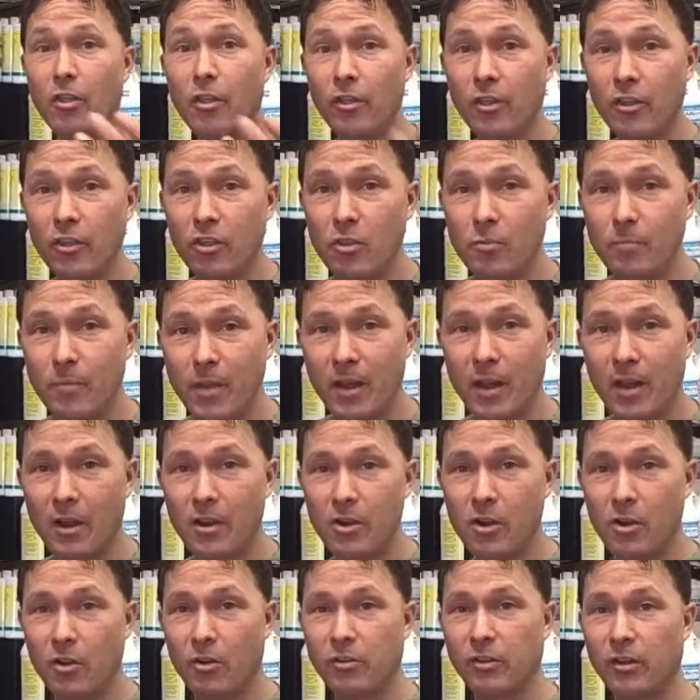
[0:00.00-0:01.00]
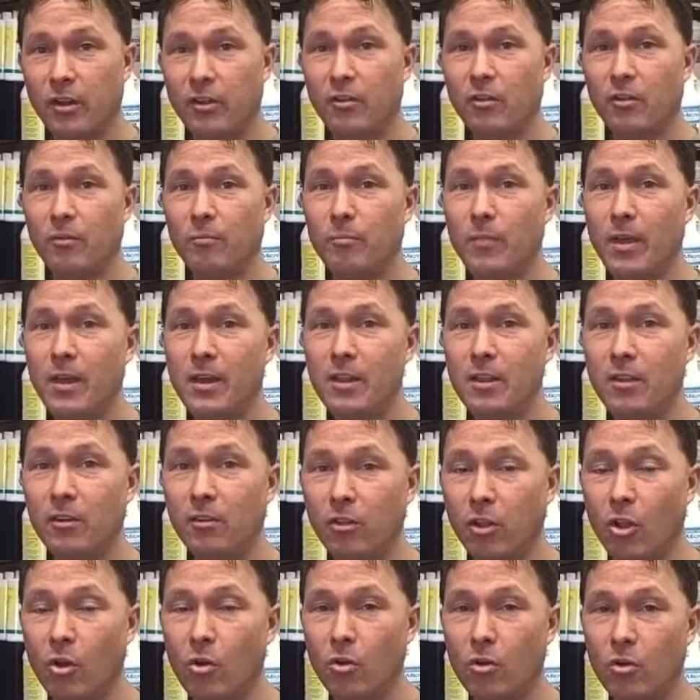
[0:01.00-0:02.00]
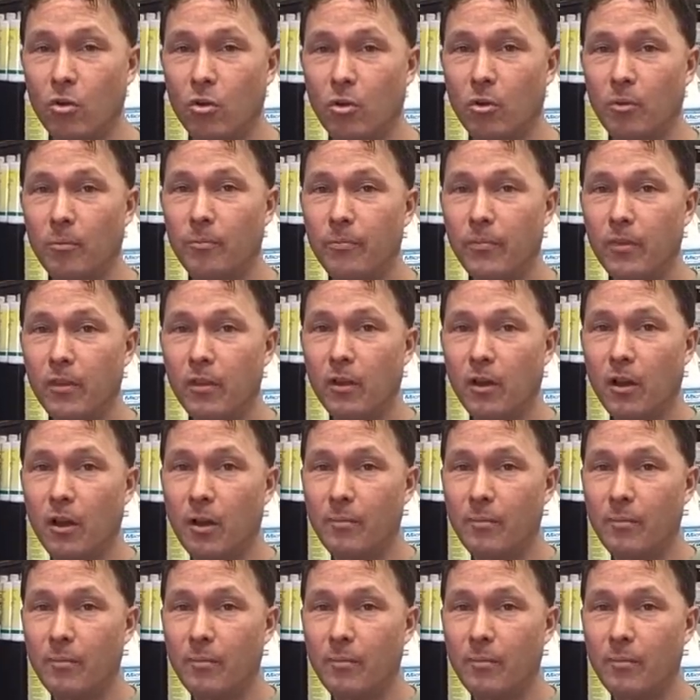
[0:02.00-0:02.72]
Another thing you may not know is that many local